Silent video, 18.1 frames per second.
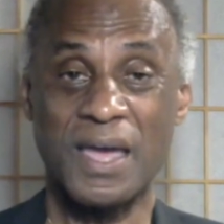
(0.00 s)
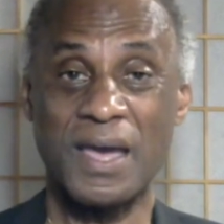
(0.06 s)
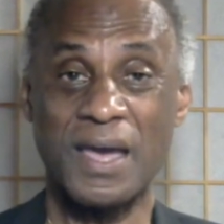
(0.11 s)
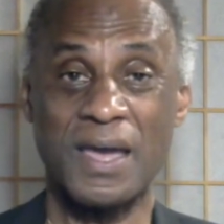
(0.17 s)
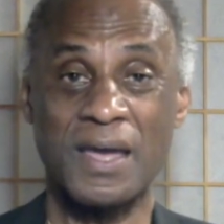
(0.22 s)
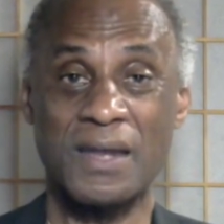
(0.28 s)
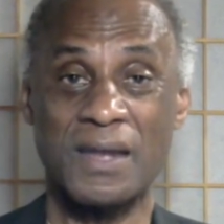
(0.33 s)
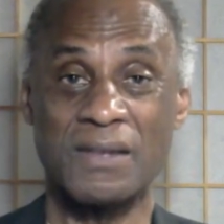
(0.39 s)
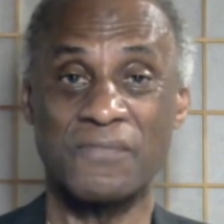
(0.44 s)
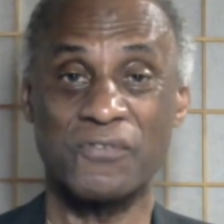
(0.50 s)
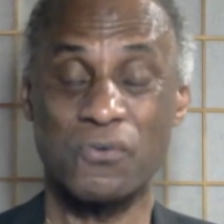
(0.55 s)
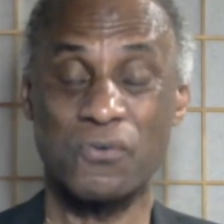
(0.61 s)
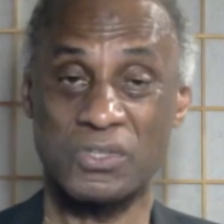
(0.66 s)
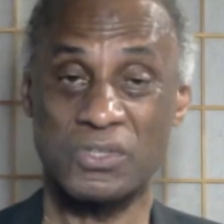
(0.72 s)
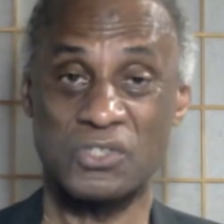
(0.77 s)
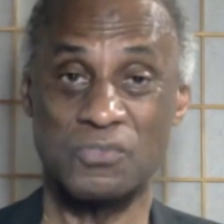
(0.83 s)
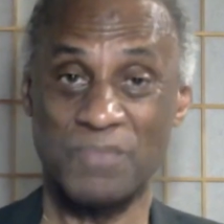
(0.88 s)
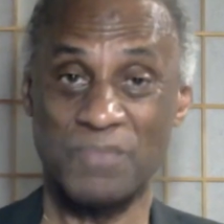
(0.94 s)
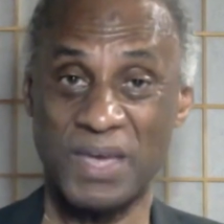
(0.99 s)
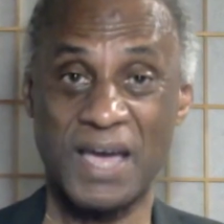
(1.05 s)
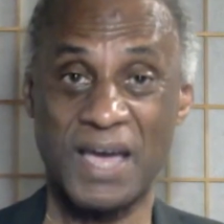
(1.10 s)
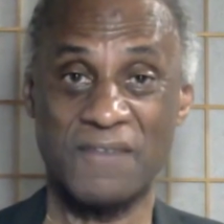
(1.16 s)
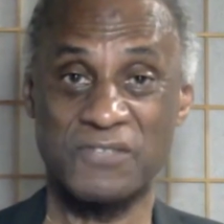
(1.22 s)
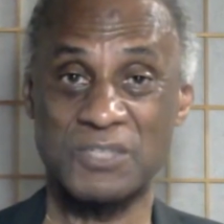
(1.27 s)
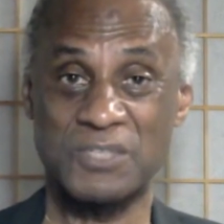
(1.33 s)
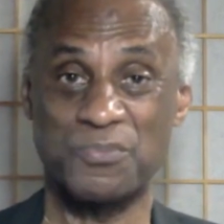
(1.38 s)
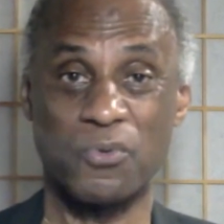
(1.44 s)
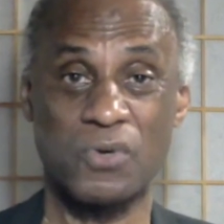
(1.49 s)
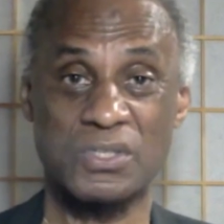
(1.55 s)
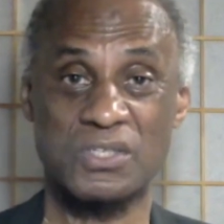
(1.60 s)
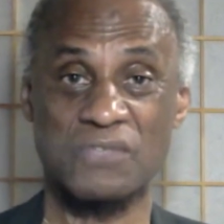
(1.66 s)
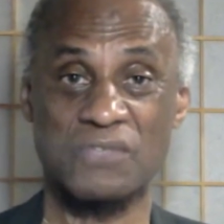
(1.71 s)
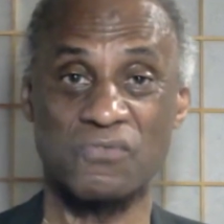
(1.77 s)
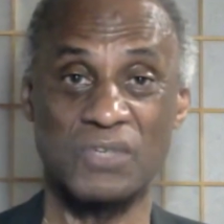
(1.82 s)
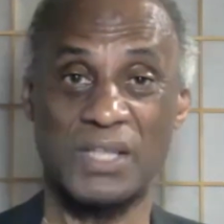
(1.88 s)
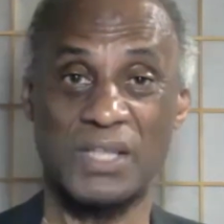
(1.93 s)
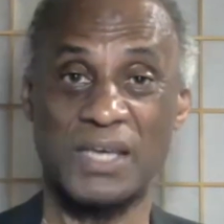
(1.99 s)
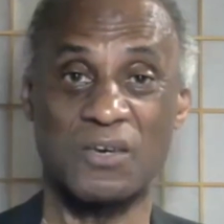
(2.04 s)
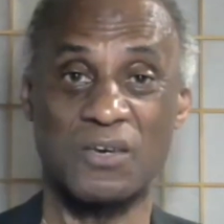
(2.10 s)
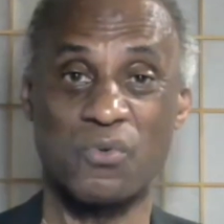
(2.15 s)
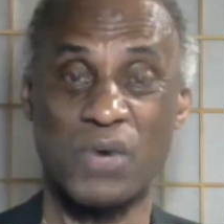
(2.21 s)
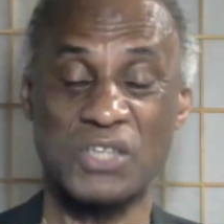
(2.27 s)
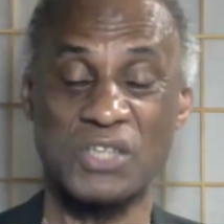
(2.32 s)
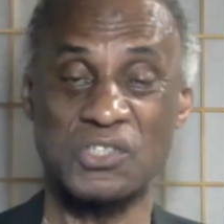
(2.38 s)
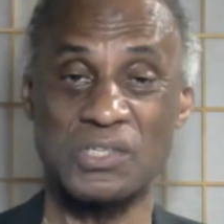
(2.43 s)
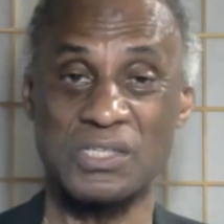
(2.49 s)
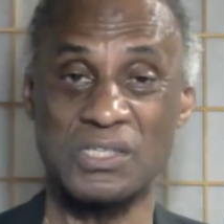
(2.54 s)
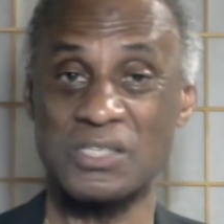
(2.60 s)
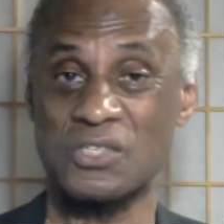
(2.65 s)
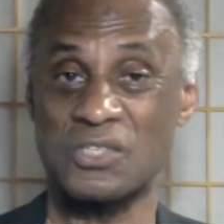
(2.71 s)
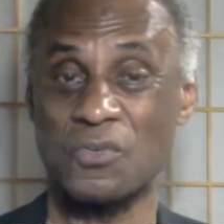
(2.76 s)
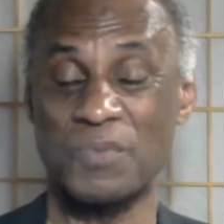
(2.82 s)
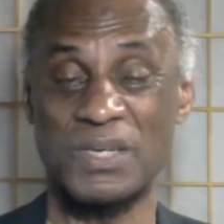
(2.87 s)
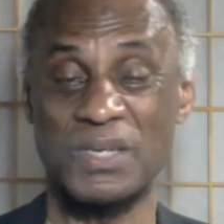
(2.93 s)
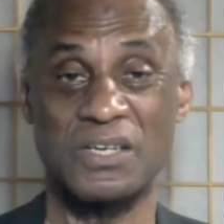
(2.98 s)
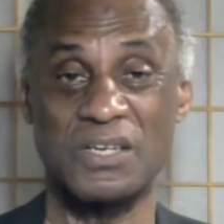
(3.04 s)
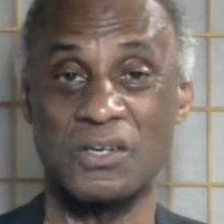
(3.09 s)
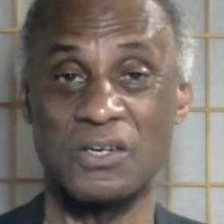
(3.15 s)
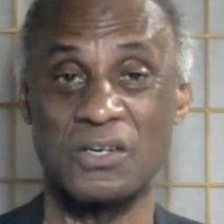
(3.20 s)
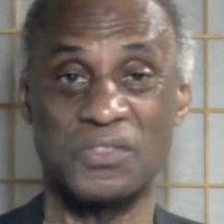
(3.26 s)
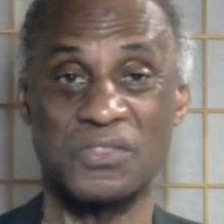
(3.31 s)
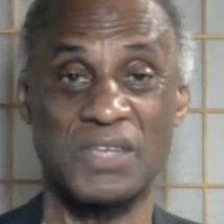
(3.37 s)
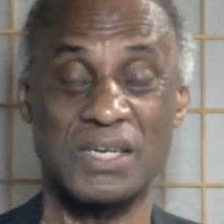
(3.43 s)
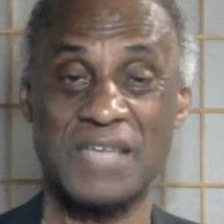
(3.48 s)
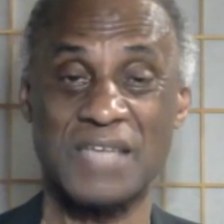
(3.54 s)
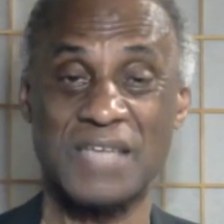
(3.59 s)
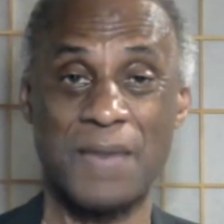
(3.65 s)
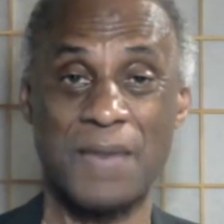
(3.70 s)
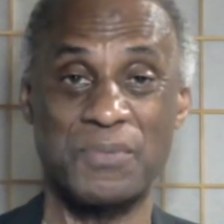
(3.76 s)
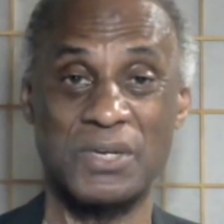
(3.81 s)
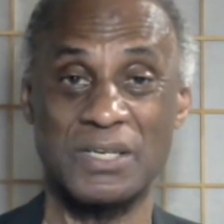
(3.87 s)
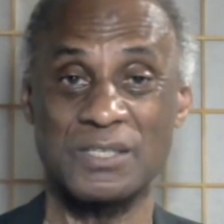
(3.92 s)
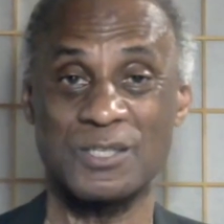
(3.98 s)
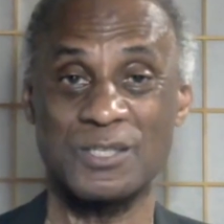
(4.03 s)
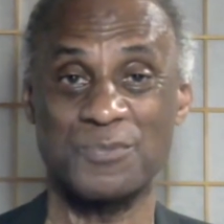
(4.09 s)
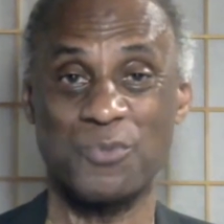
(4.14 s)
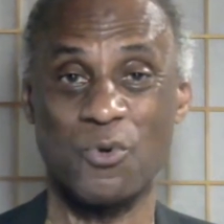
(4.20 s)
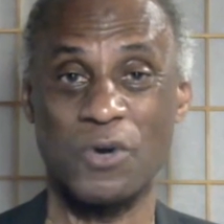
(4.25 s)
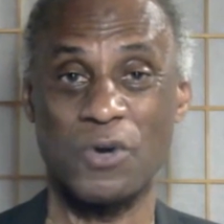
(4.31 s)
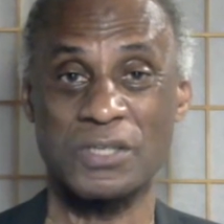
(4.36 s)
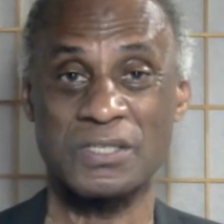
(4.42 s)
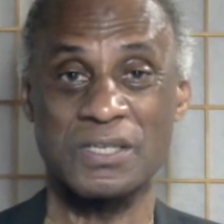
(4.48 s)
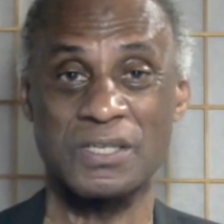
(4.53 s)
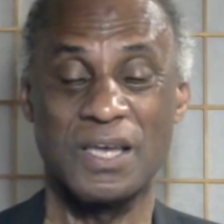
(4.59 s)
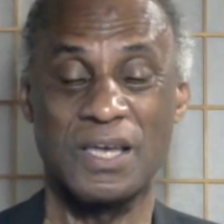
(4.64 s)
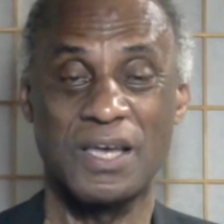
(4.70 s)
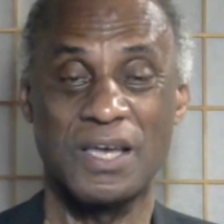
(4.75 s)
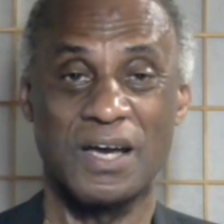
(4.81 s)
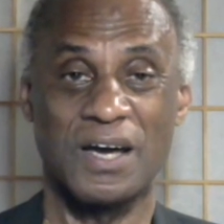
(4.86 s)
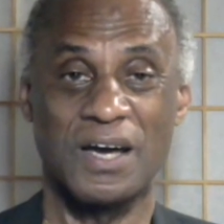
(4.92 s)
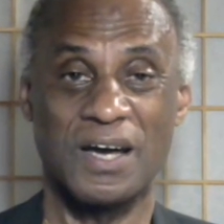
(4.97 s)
And of course, you may have sports related questions. There's so many good things happening in sports.